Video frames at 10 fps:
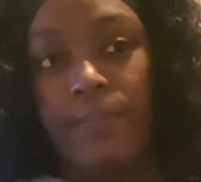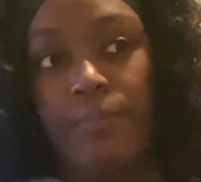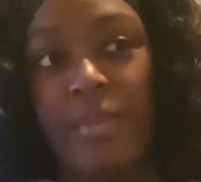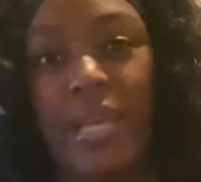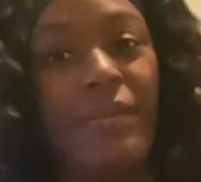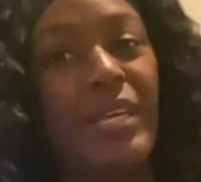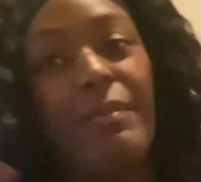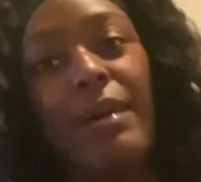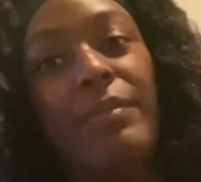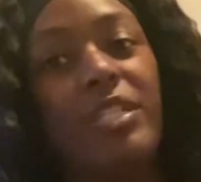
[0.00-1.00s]
maybe
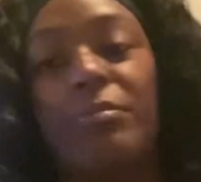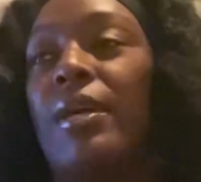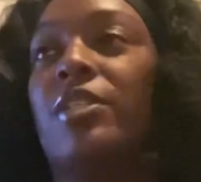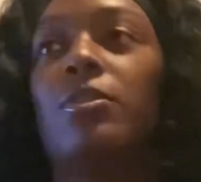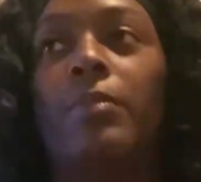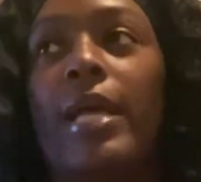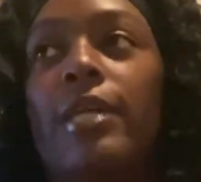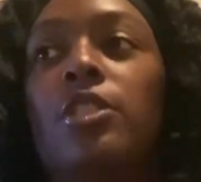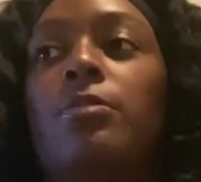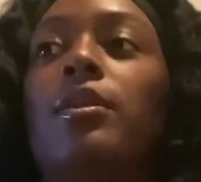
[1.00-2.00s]
it might be a splash of
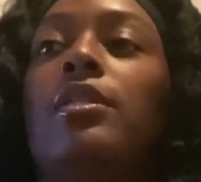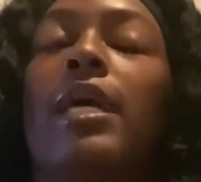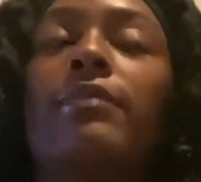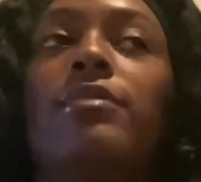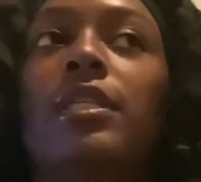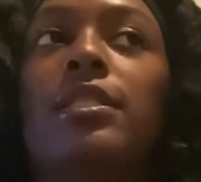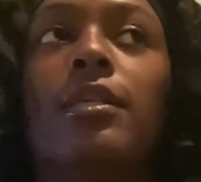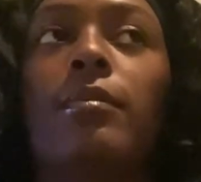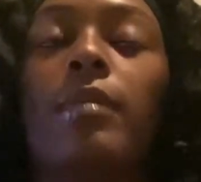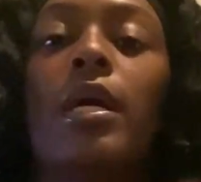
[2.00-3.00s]
black just because i've seen
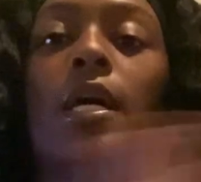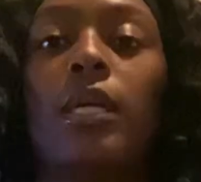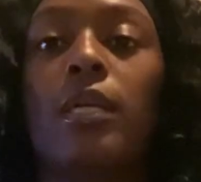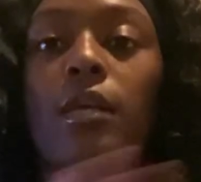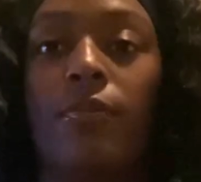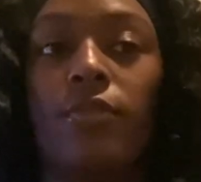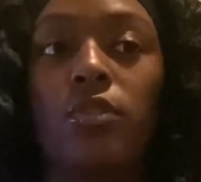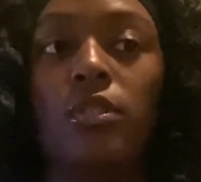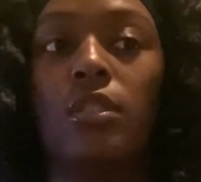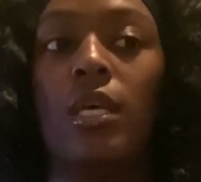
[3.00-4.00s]
some
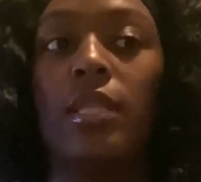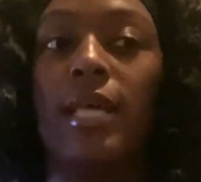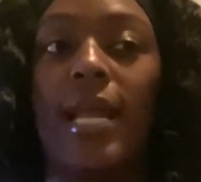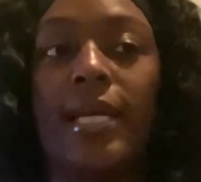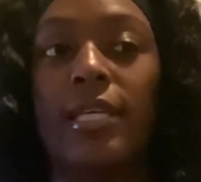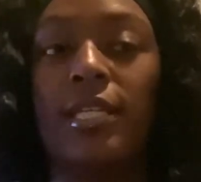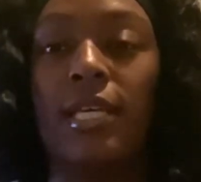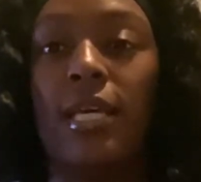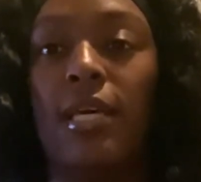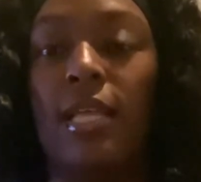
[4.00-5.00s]
covers that I can
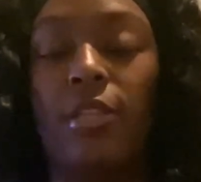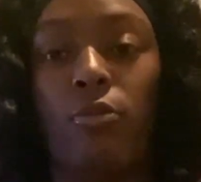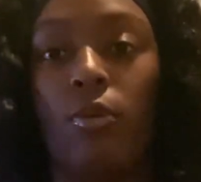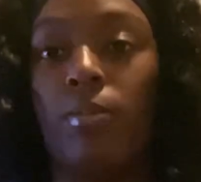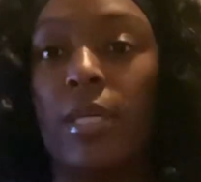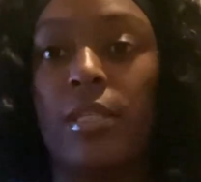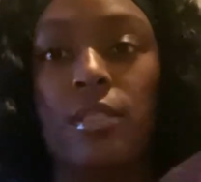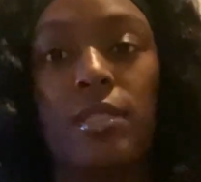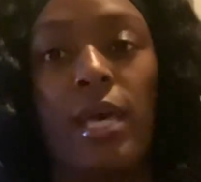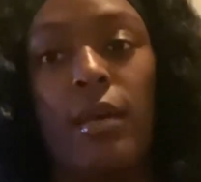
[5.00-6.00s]
get like throw
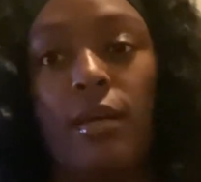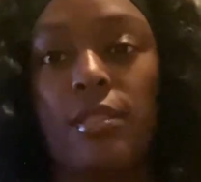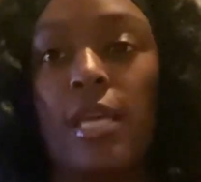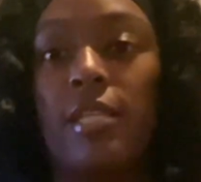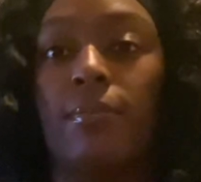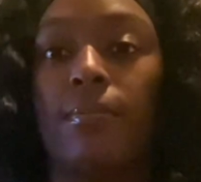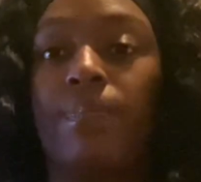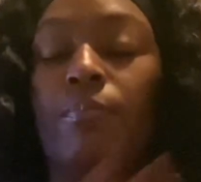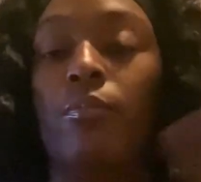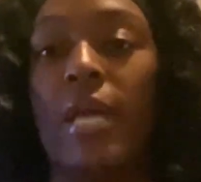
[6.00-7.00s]
blankets that is like
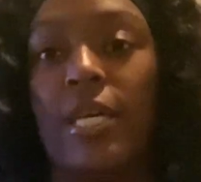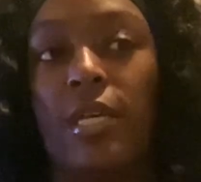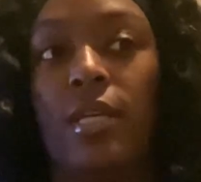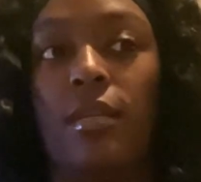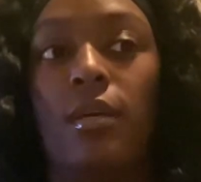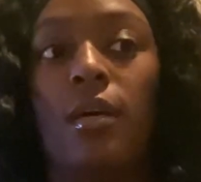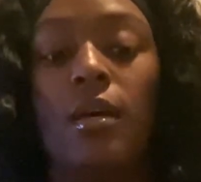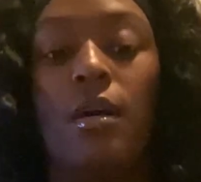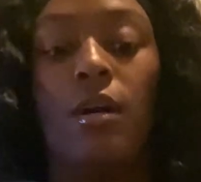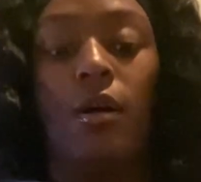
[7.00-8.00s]
black and
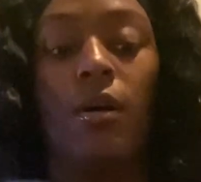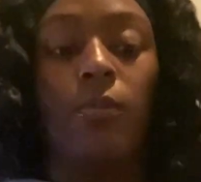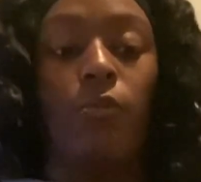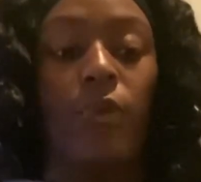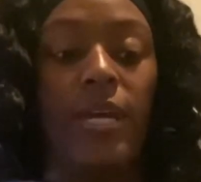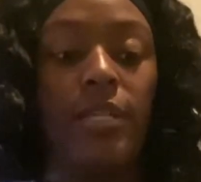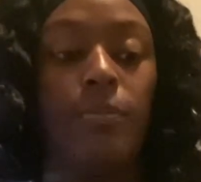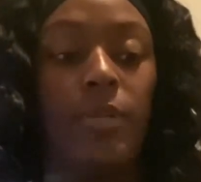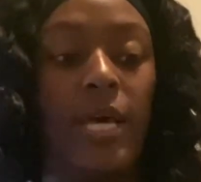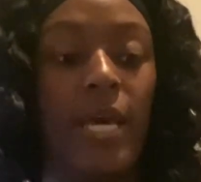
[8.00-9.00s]
um, red
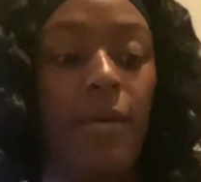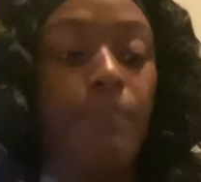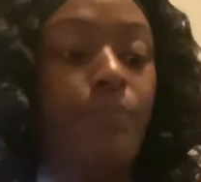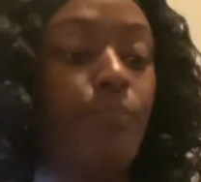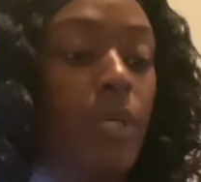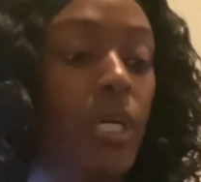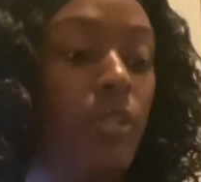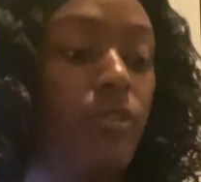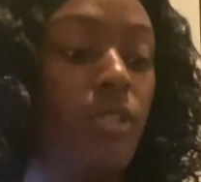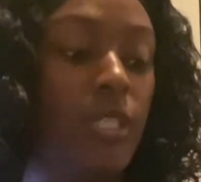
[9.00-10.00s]
plaid. But
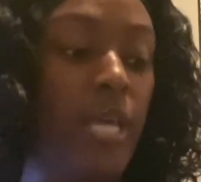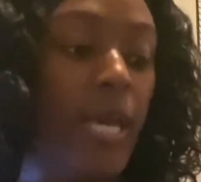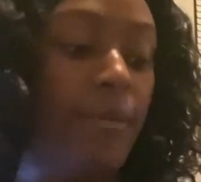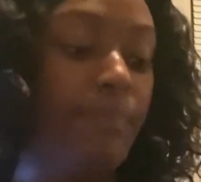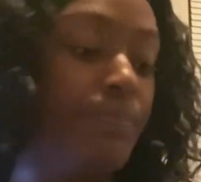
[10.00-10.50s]
other than that,